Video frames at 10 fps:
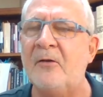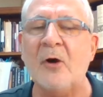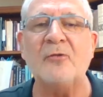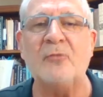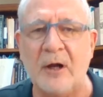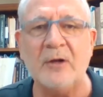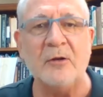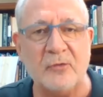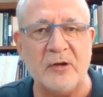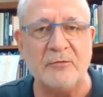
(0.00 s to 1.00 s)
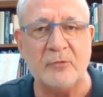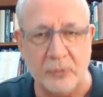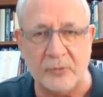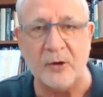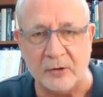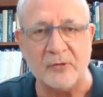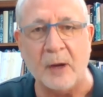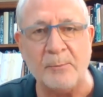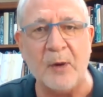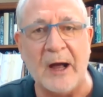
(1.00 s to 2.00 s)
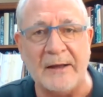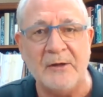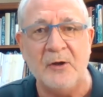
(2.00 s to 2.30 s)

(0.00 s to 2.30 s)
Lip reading: Australians have screwed things up by